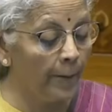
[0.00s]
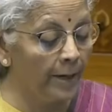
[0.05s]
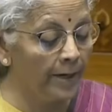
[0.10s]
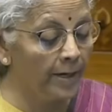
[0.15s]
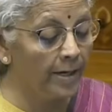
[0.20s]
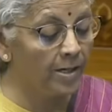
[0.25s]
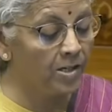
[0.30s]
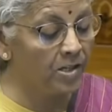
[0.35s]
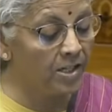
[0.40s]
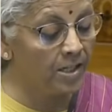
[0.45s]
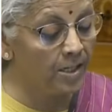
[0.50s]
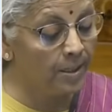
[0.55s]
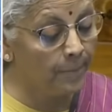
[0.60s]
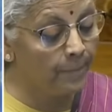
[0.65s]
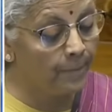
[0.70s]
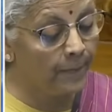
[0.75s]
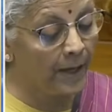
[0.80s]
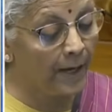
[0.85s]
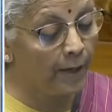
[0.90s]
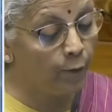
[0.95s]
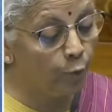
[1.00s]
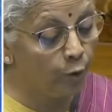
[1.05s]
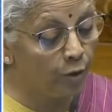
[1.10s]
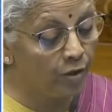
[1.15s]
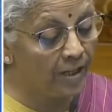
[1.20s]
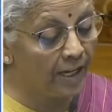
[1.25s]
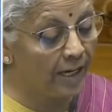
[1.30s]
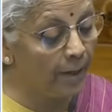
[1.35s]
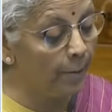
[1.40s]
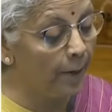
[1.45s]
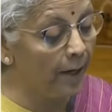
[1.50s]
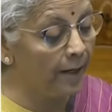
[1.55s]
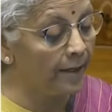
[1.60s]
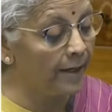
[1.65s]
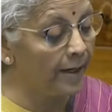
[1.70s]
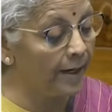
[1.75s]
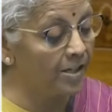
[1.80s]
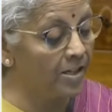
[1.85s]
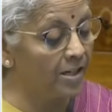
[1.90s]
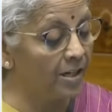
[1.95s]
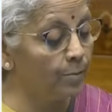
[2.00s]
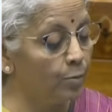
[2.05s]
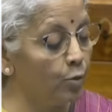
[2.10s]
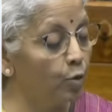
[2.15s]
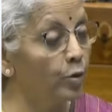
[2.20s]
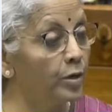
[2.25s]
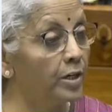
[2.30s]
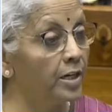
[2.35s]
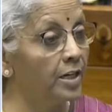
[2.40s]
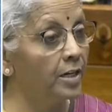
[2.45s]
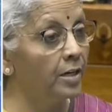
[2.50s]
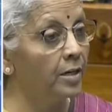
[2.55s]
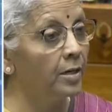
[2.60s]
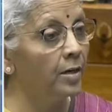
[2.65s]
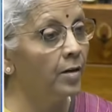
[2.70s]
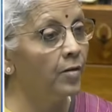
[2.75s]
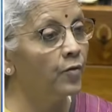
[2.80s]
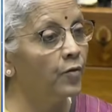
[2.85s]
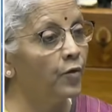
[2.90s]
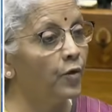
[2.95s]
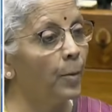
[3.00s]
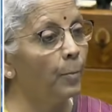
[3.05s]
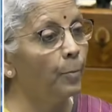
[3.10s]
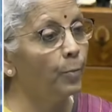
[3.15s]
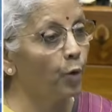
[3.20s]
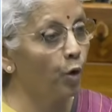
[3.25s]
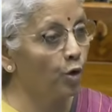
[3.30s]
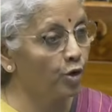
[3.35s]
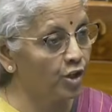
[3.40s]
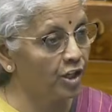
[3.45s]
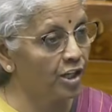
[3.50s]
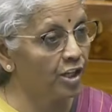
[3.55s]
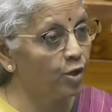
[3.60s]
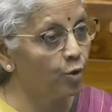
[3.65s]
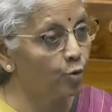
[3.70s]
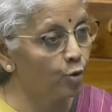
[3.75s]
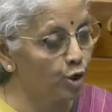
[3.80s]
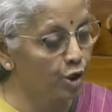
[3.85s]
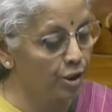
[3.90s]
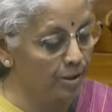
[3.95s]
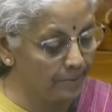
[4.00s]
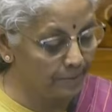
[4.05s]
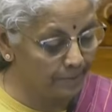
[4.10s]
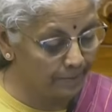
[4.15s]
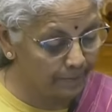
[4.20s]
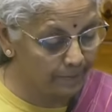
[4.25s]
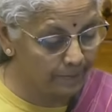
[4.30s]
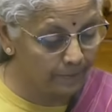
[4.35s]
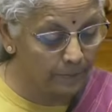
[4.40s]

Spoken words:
penalty and would thereby get immunity from prosecution.